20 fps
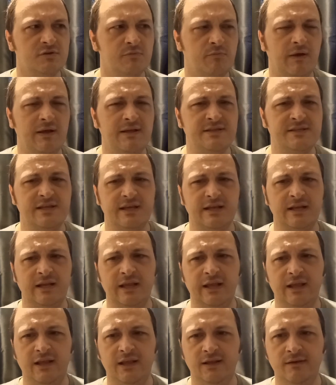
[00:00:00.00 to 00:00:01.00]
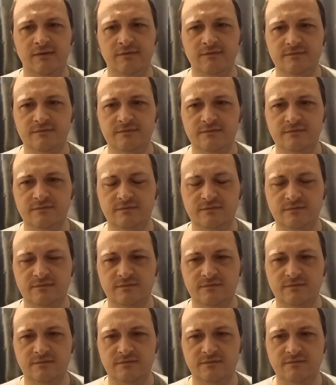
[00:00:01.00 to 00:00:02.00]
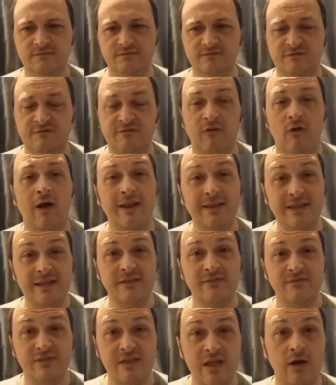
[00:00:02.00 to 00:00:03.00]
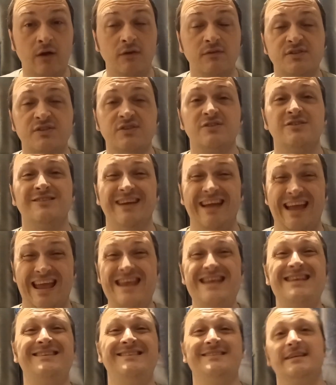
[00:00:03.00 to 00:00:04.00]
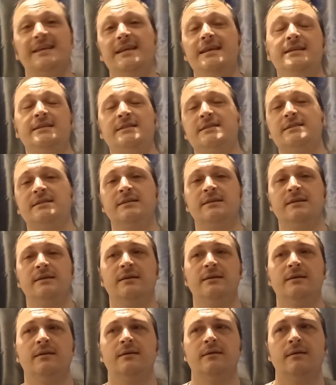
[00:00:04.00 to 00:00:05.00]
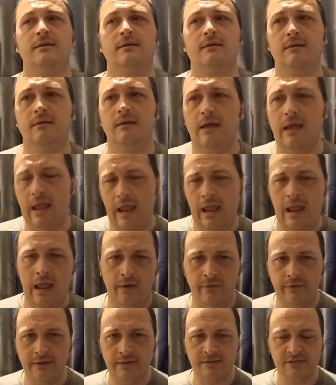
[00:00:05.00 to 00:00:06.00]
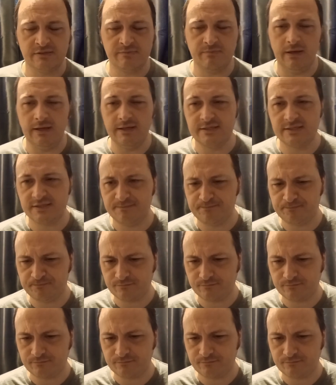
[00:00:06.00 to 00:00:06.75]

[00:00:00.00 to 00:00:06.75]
to basically find the answers that he seeks out in space.